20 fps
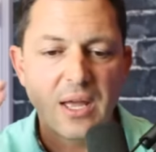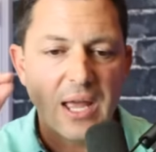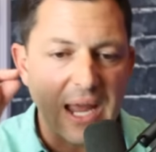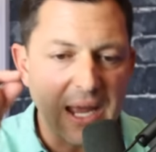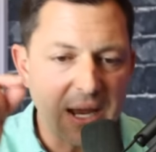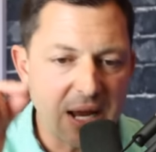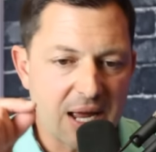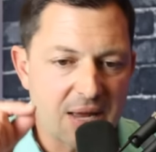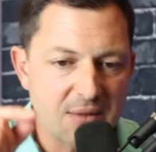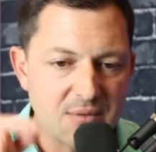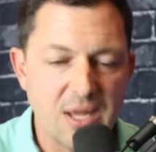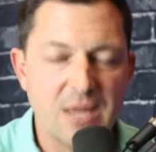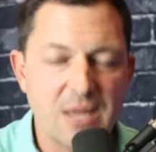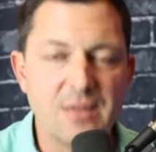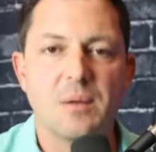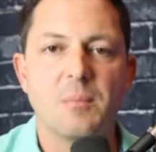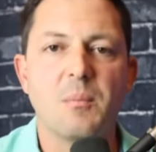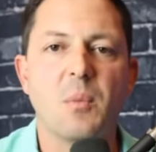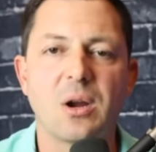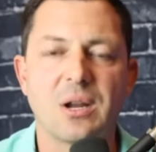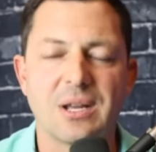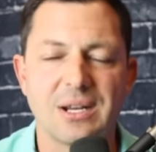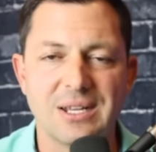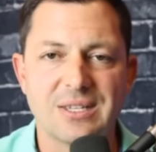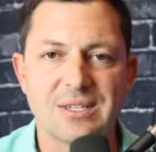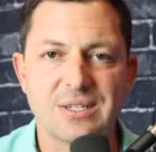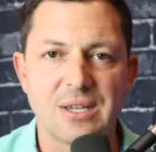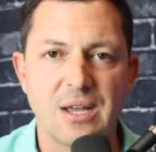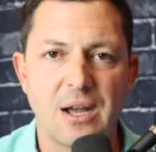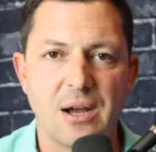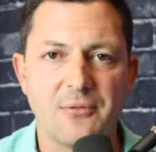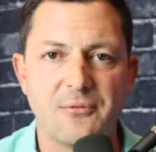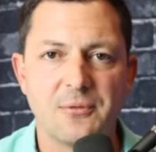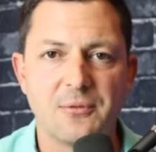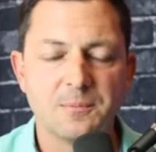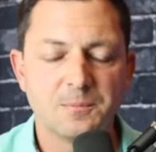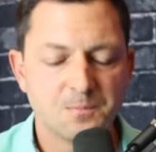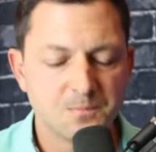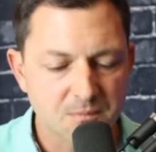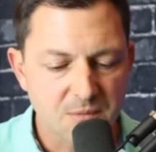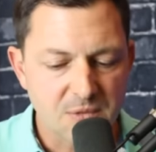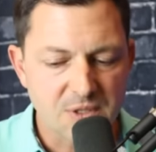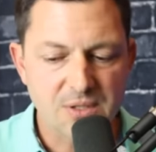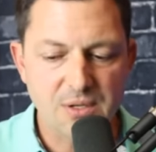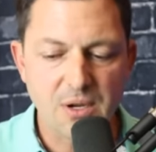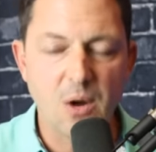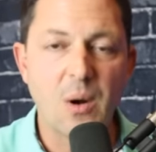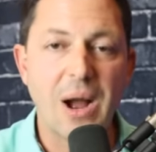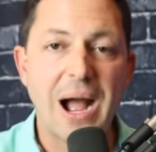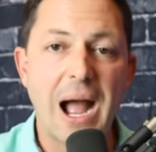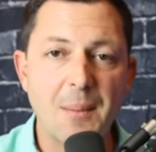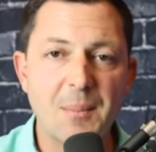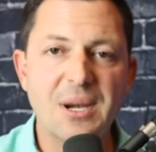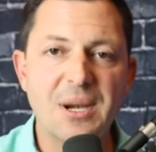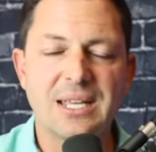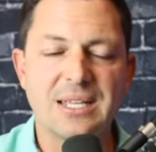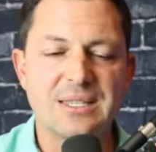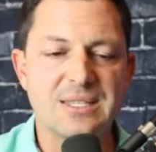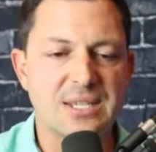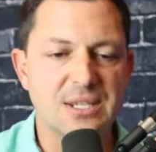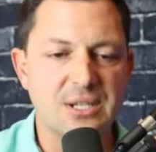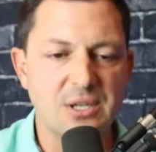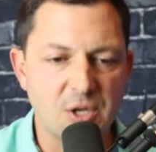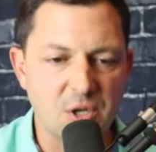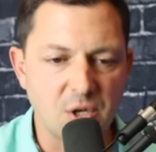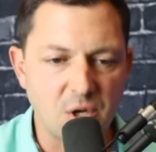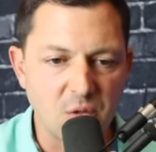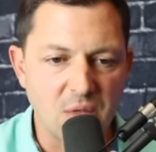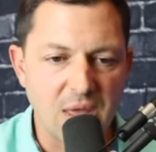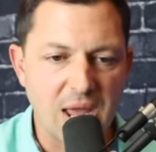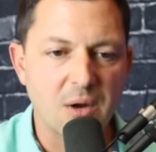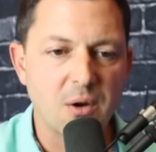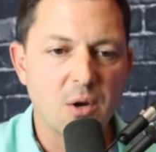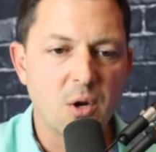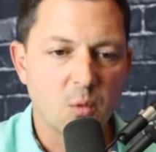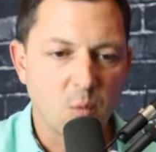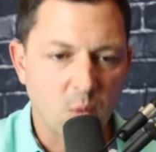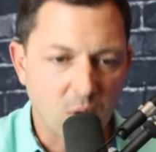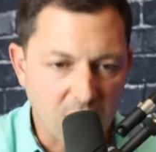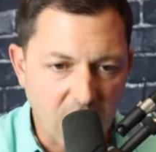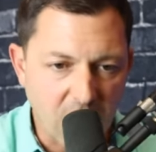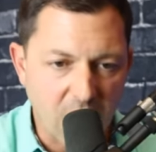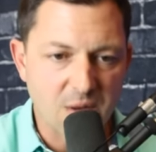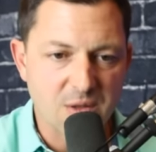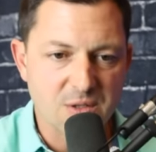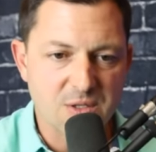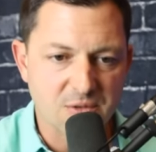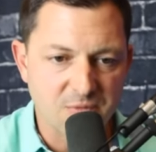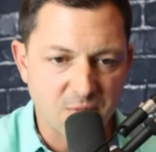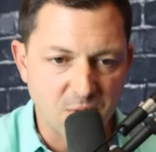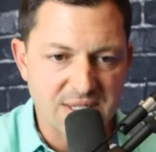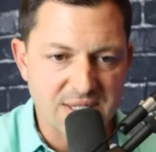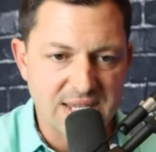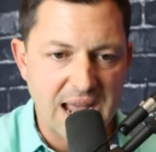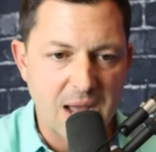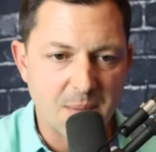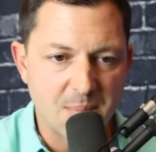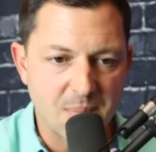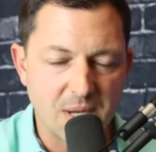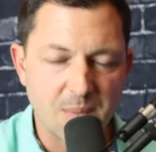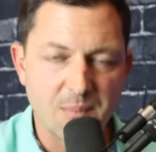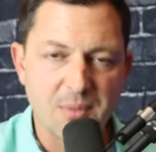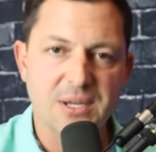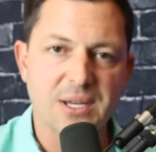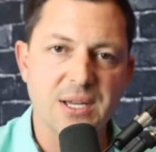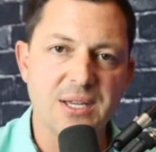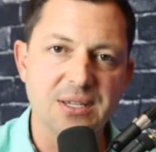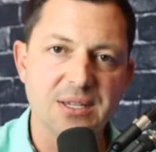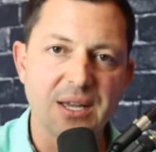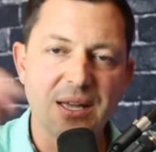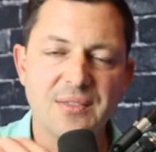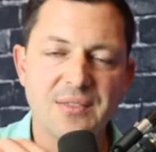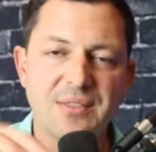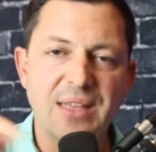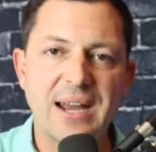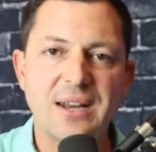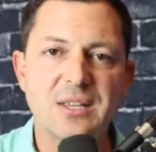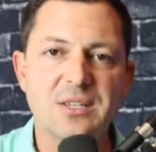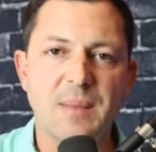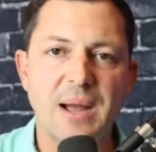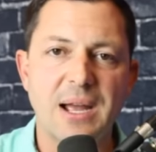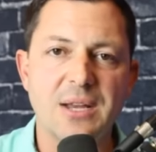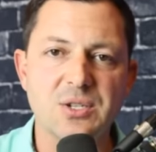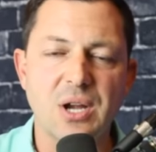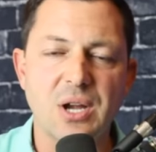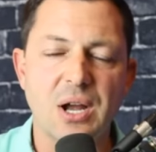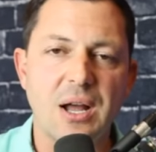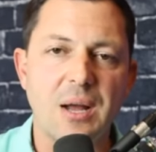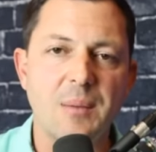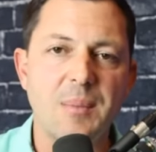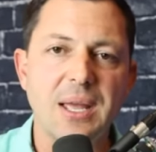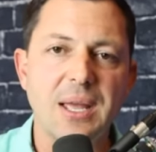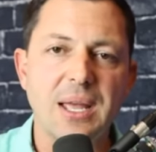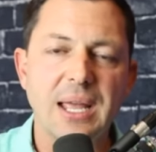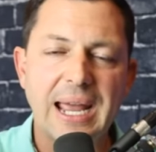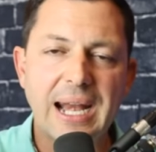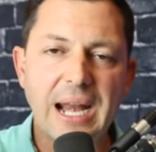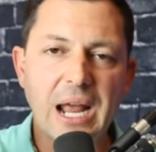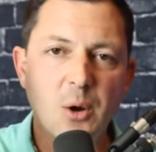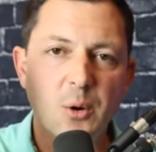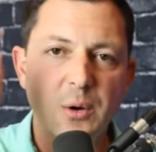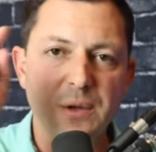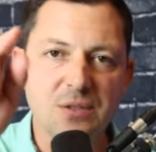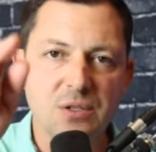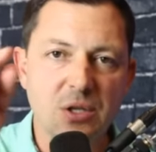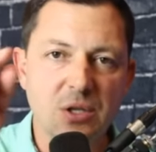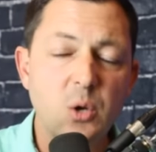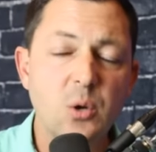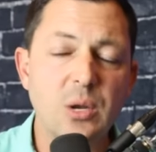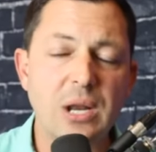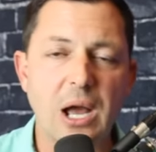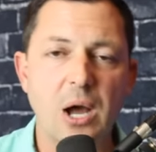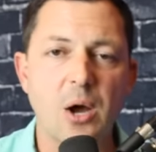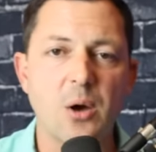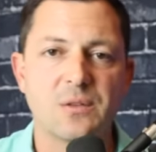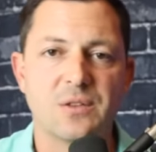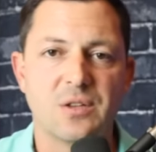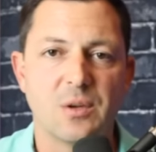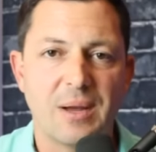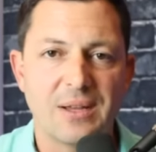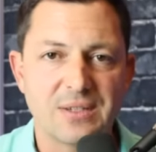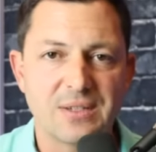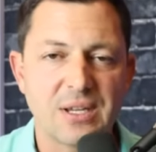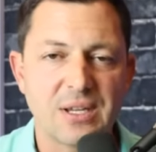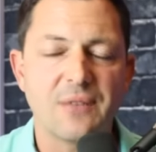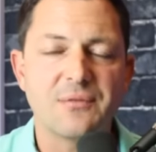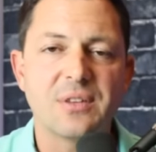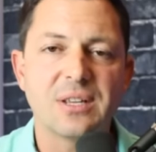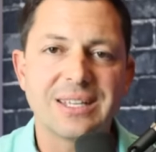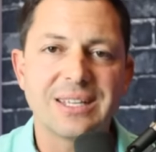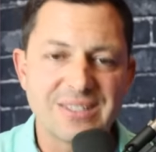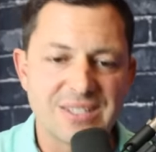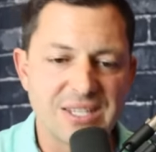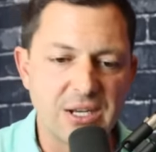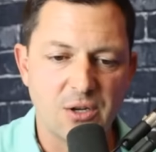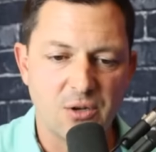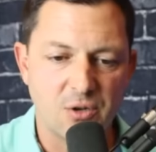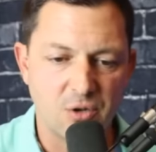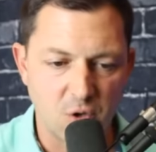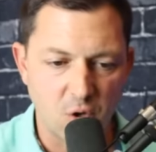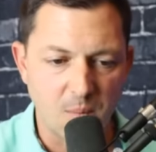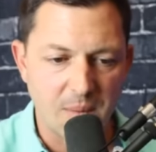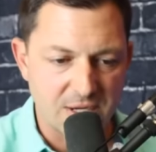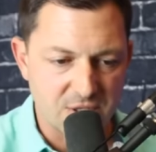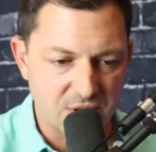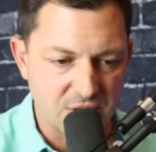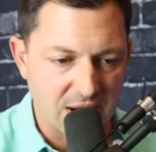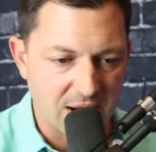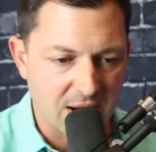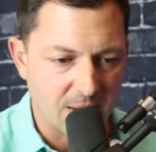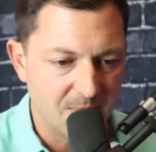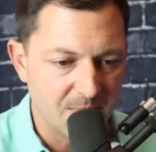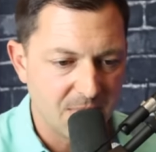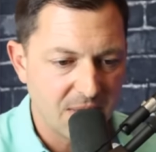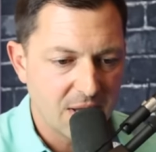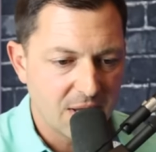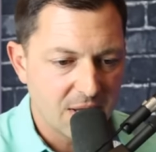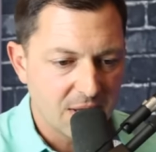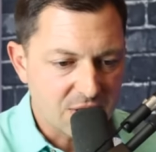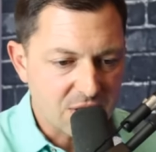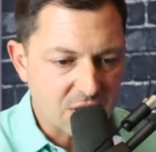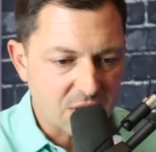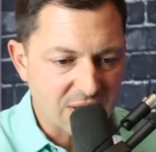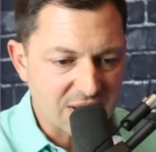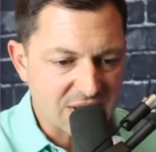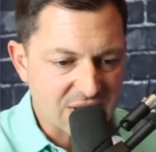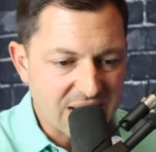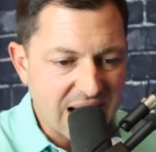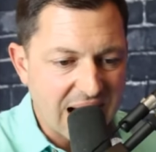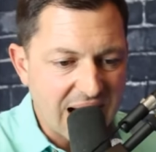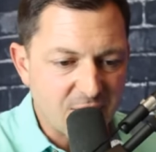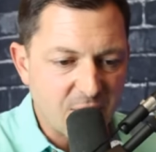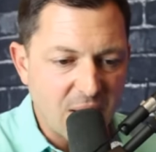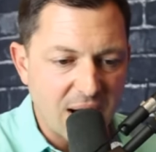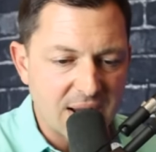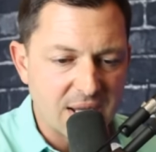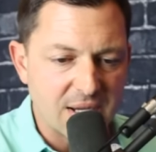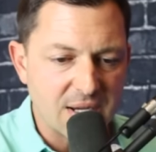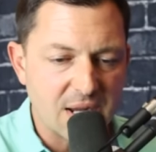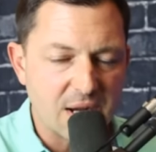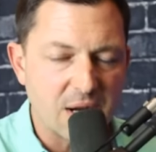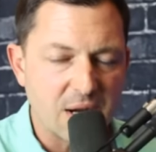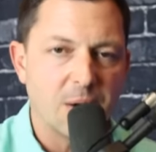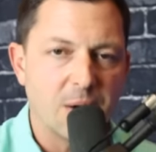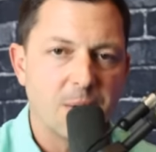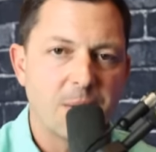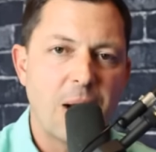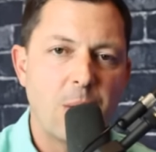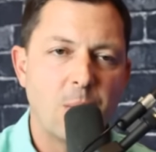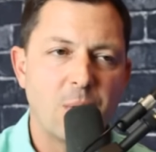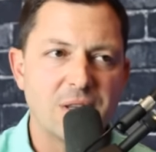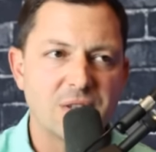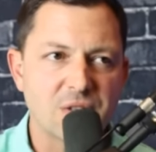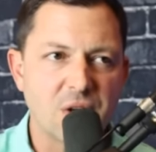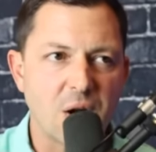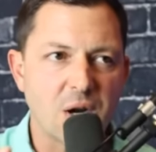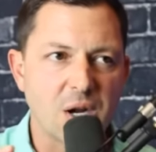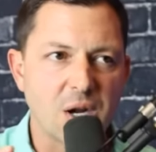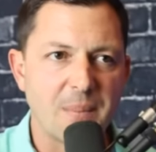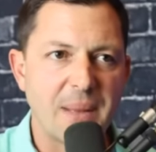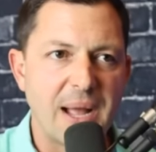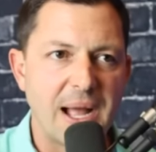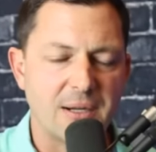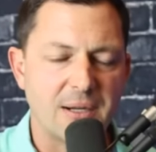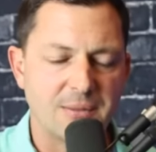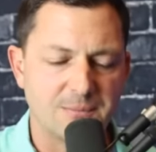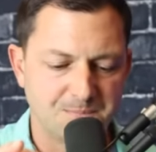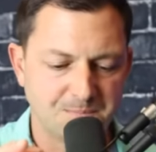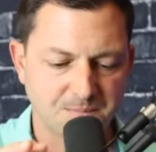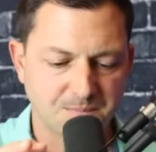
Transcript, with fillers: and and, and the market itself. So I'm going to continue to do that regardless of what's happening, because that is my job and I owe it to you and I owe it to myself to continue to do my job. So let's dive right in here. I want to talk about